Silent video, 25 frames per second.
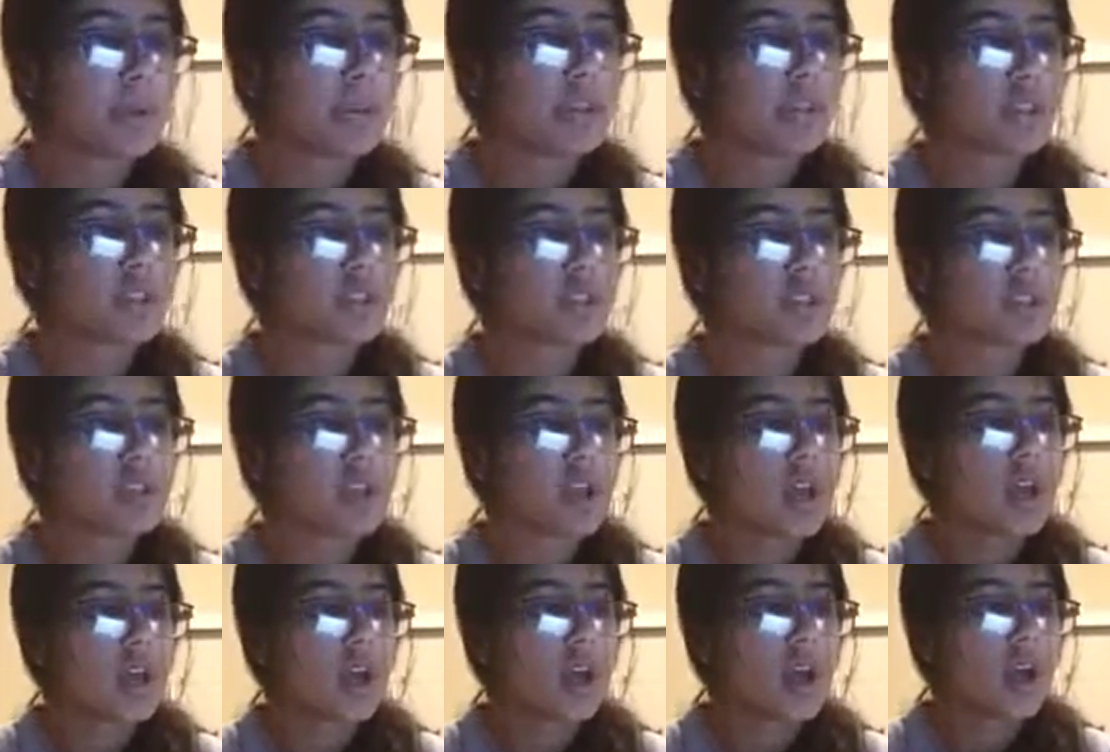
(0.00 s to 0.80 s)

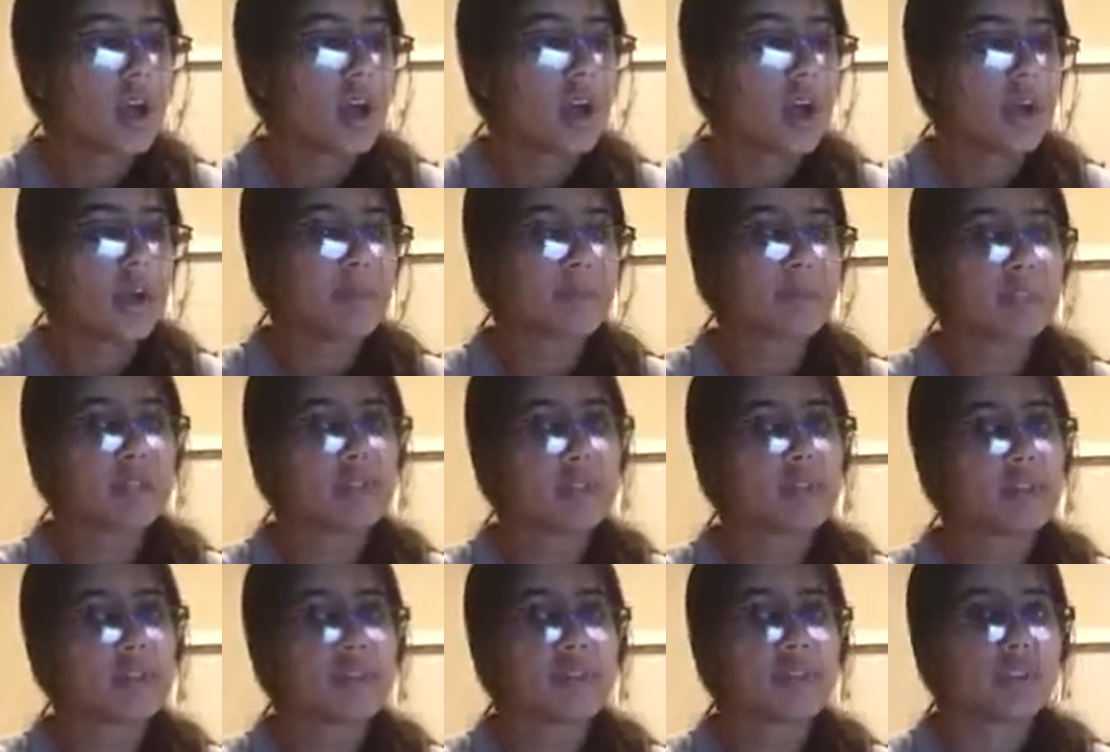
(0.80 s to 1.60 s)
pages? I'm
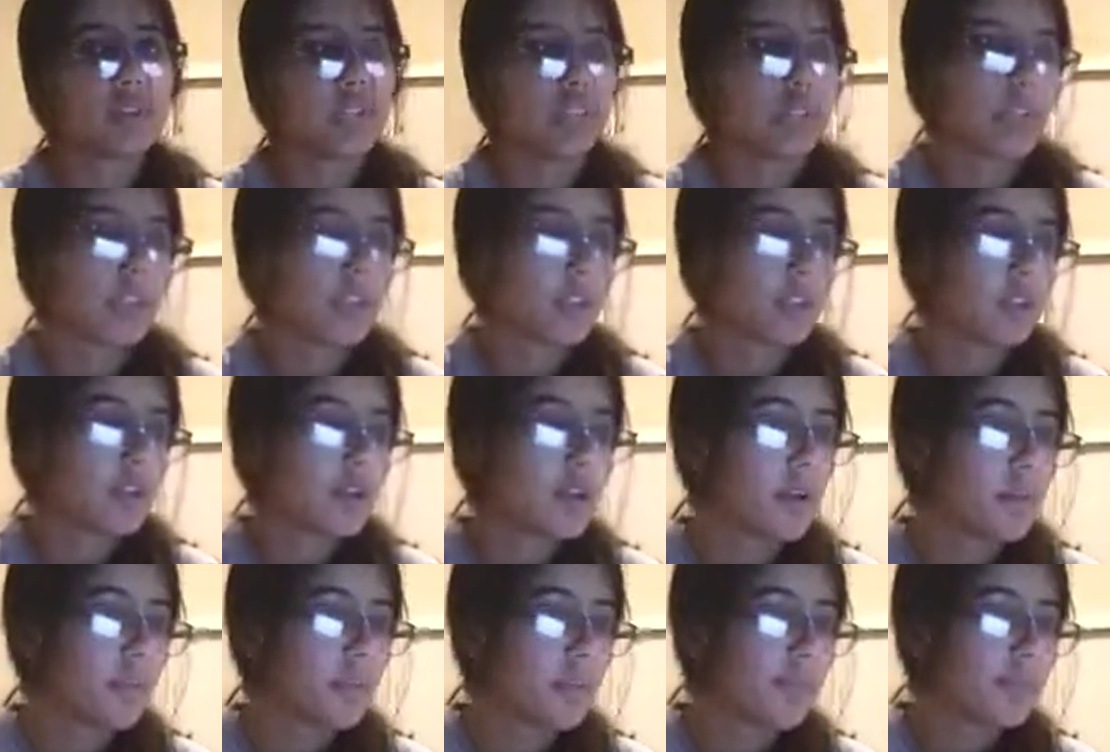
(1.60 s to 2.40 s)
guilty of reading ahead